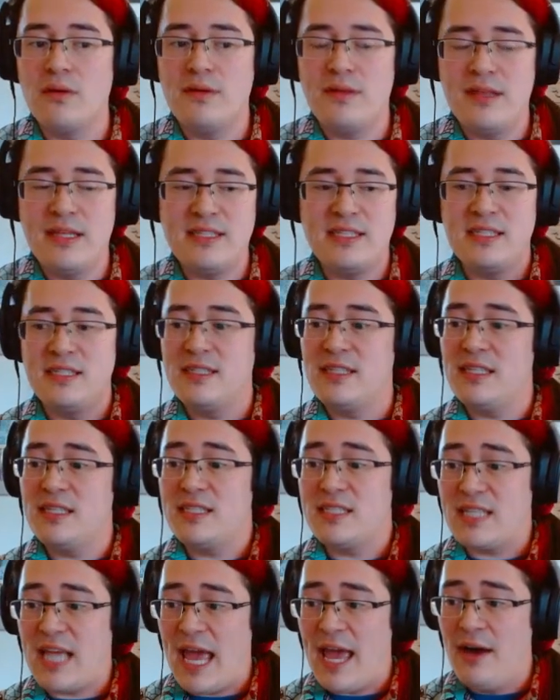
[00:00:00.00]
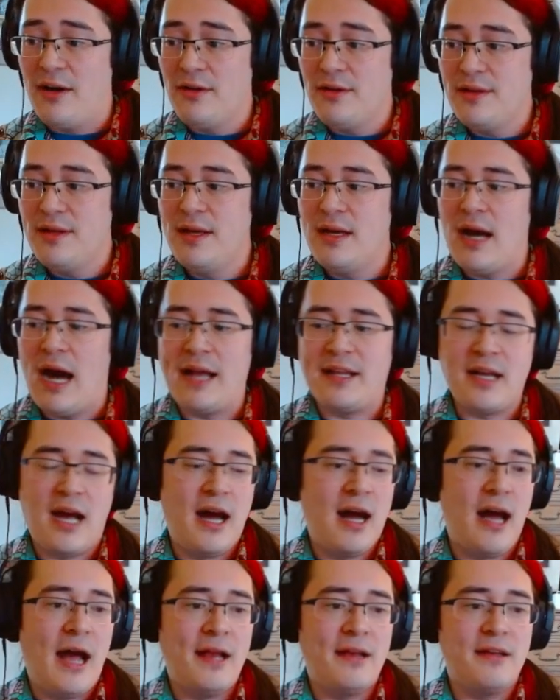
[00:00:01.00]
This is the scale.
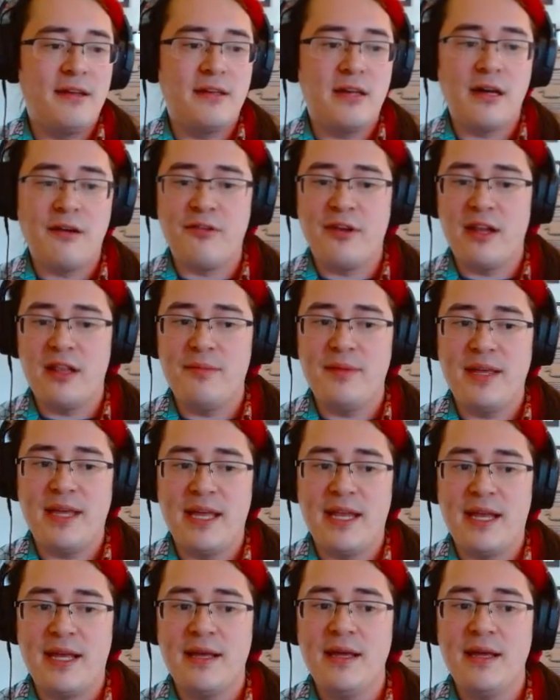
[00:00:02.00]
I covered it at the beginning,